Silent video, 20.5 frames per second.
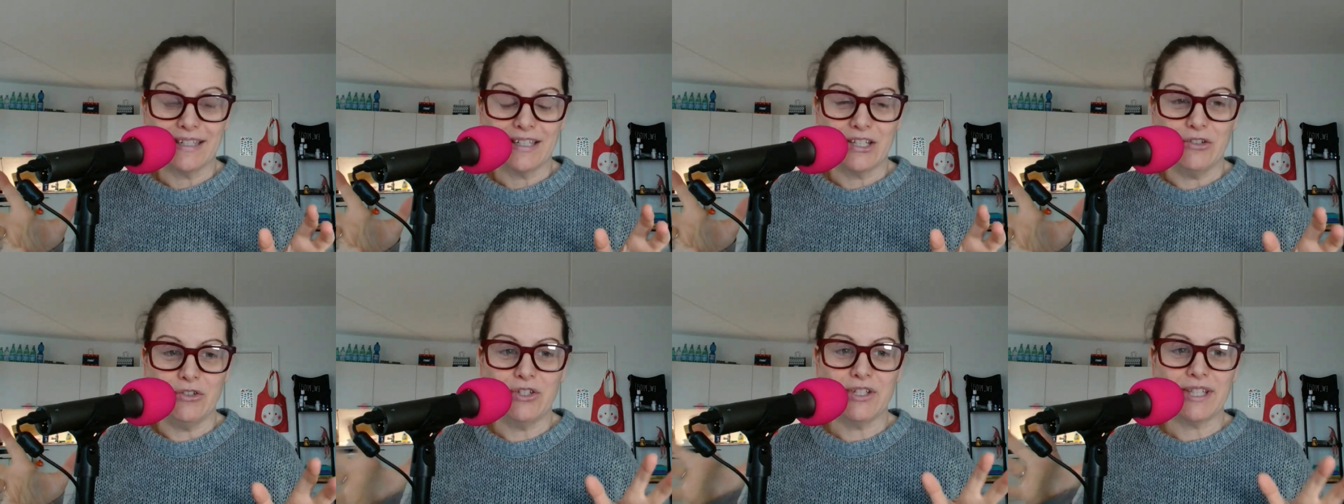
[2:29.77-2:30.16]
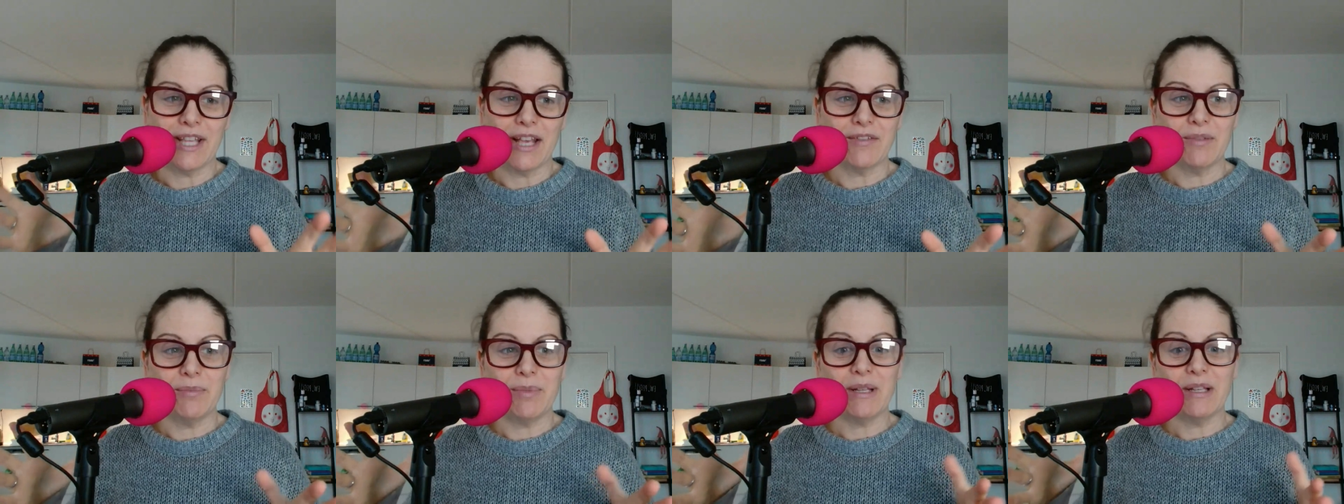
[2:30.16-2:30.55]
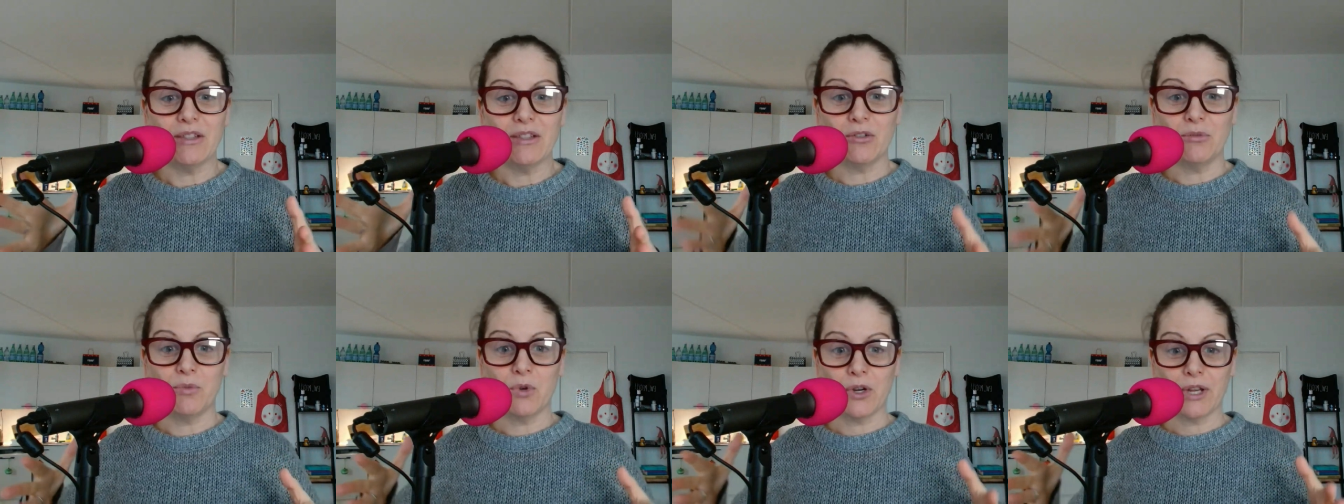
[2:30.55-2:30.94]
You just have to be a
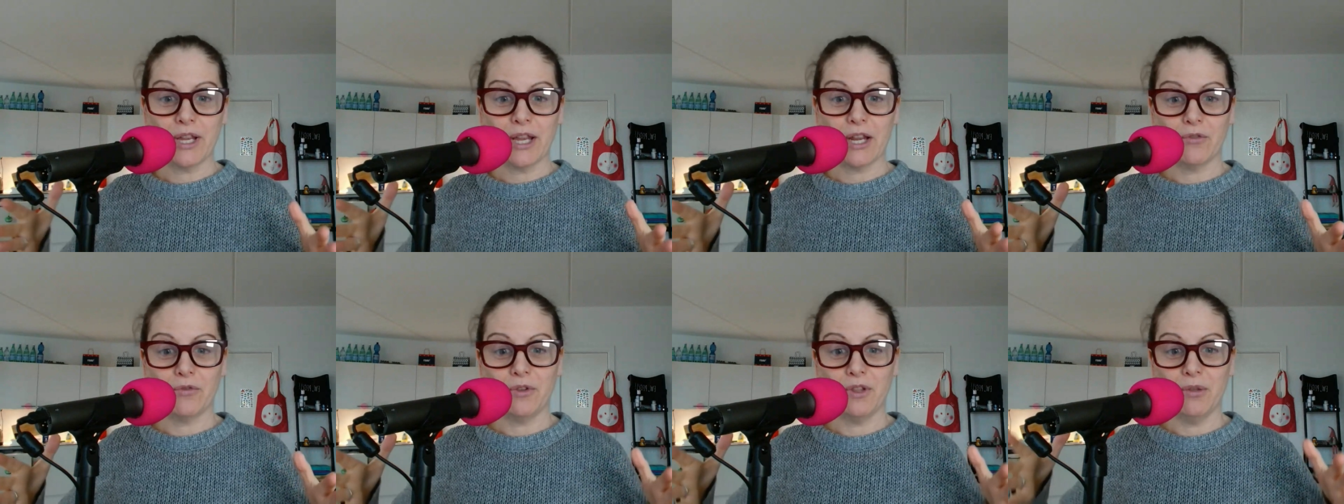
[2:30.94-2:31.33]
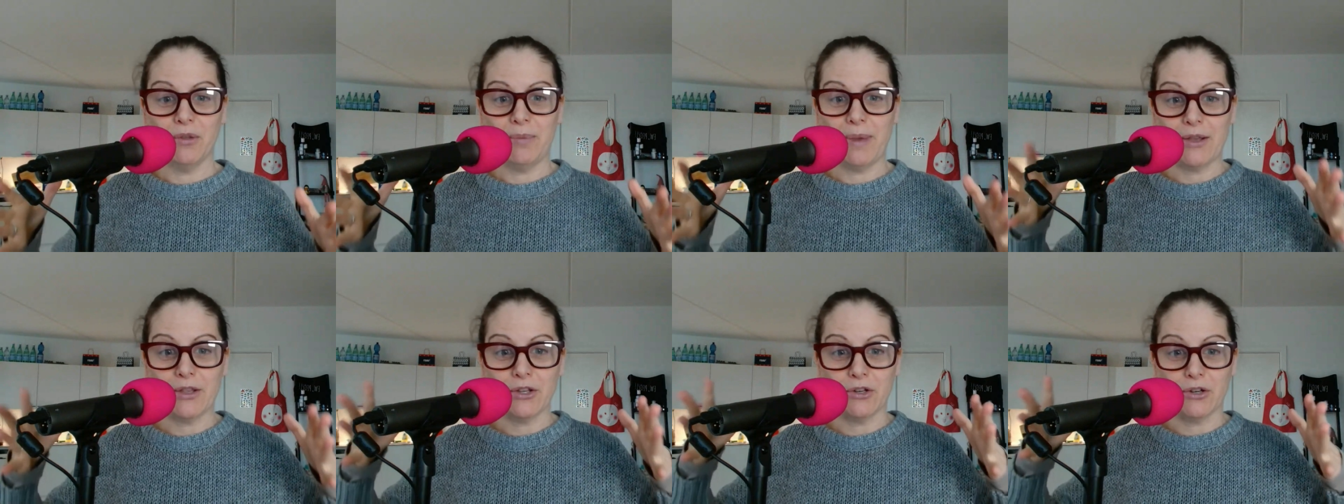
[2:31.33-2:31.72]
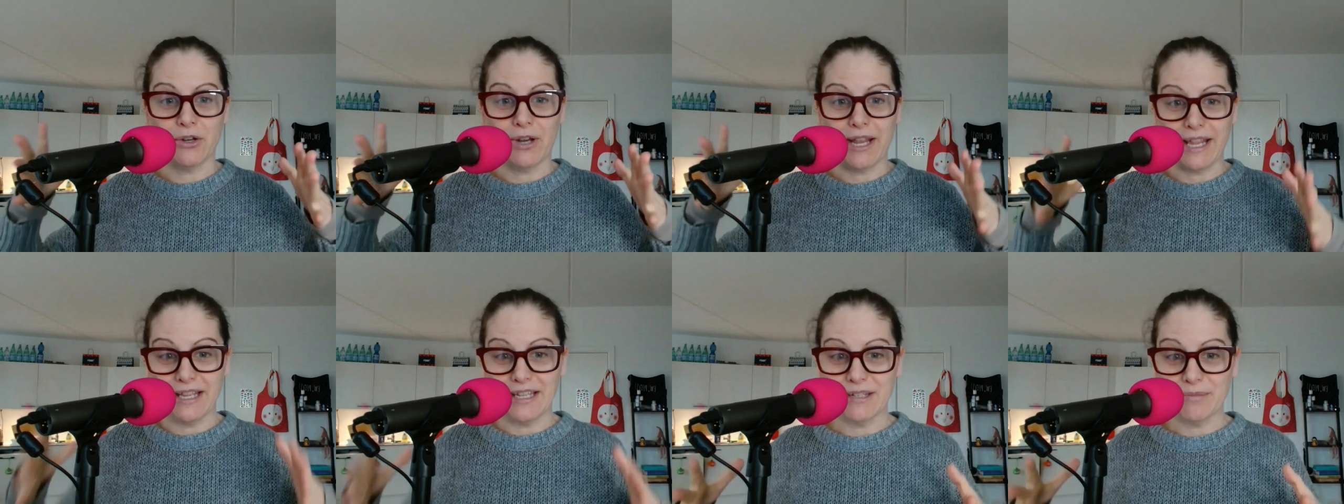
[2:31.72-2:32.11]
little more careful about your
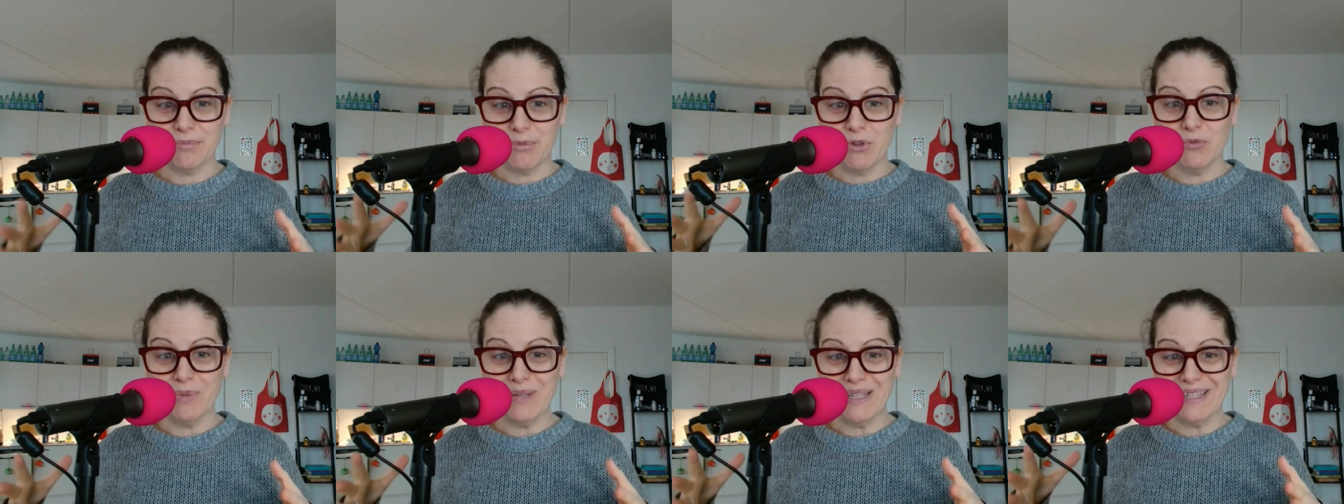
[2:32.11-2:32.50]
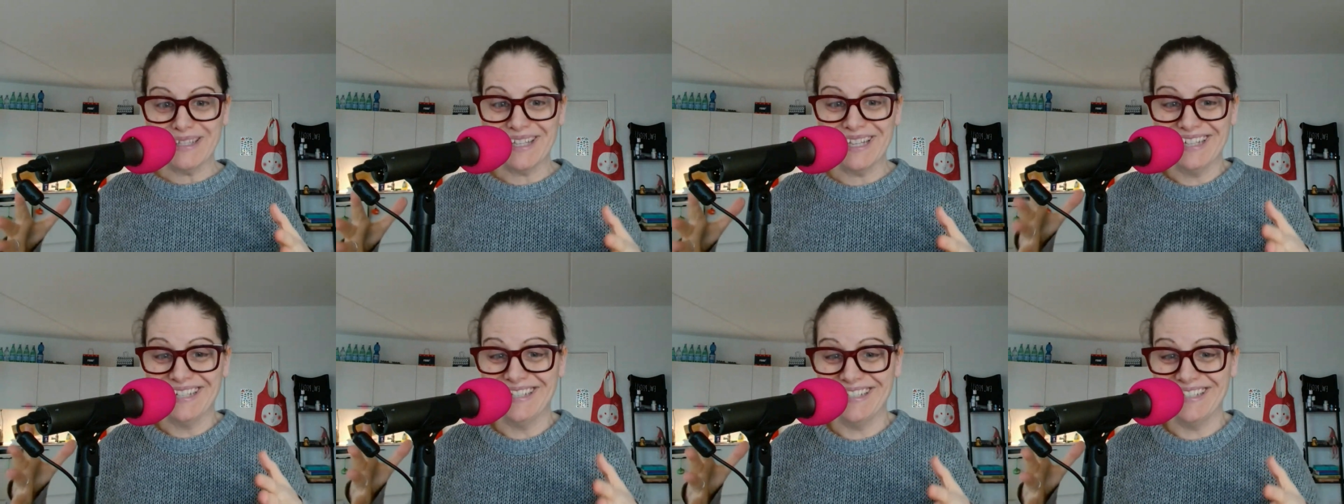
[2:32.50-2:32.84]
hand movements.